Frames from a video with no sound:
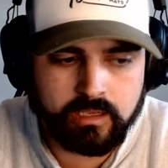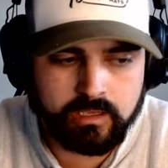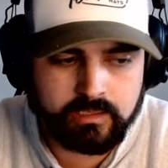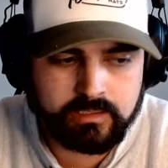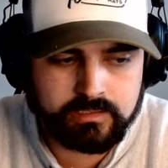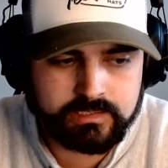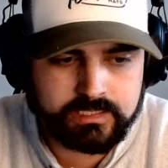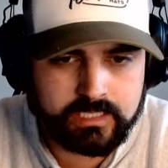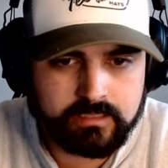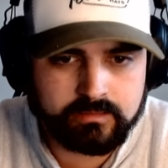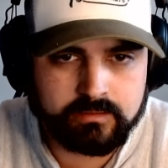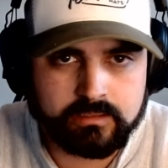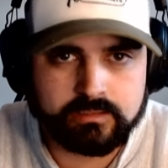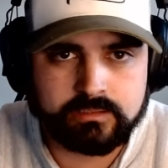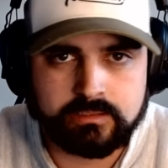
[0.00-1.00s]
I can
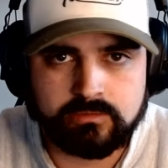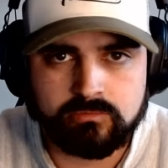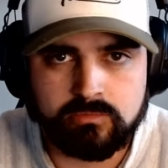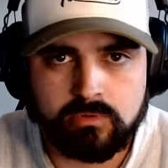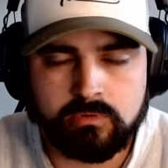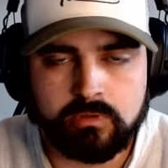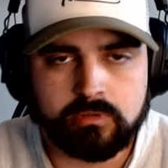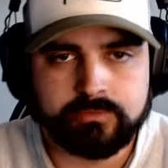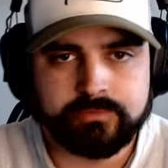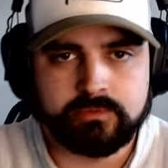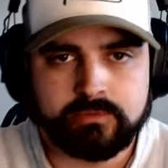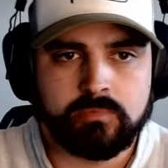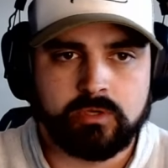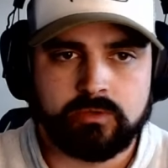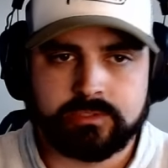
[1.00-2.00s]
take this and roll
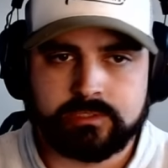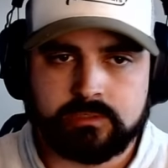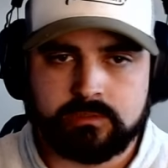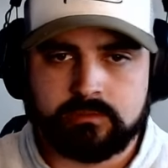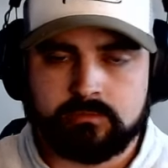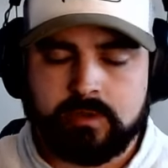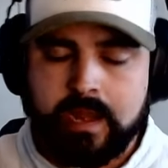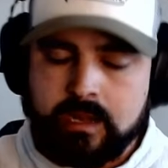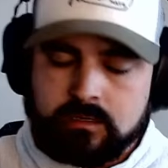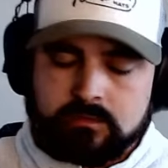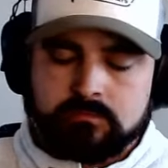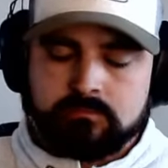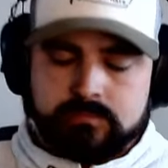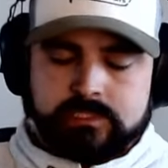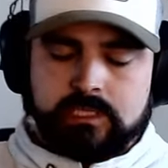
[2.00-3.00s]
into most of the
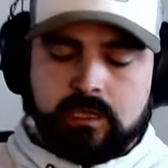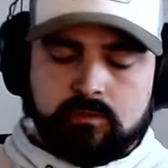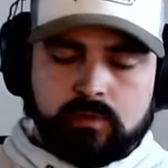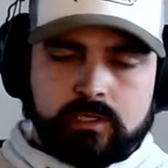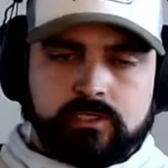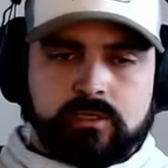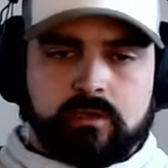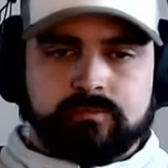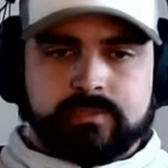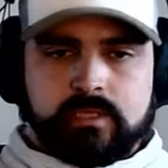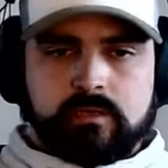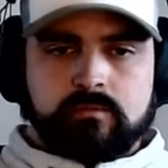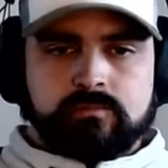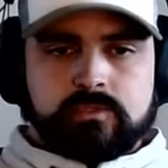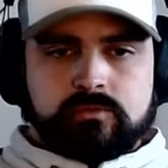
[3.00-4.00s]
random DIY jobs
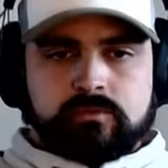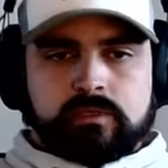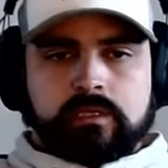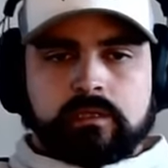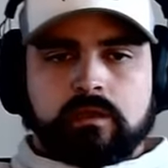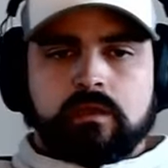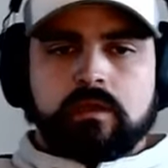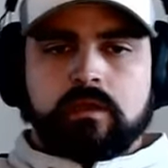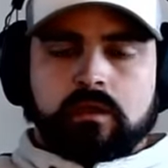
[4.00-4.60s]
that I'm doing,